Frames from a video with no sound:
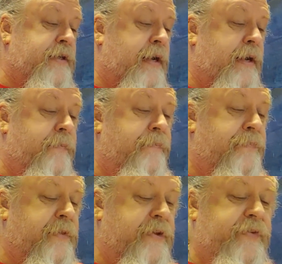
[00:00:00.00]

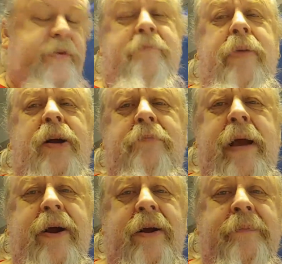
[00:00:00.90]
this is a
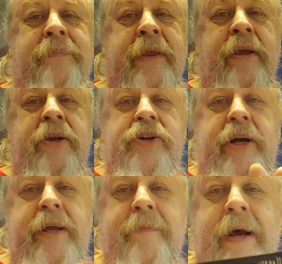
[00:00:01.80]
bugbear.
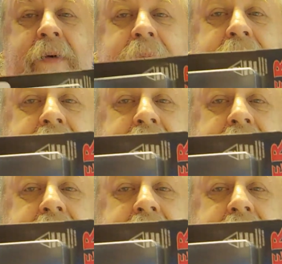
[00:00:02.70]
Check him out.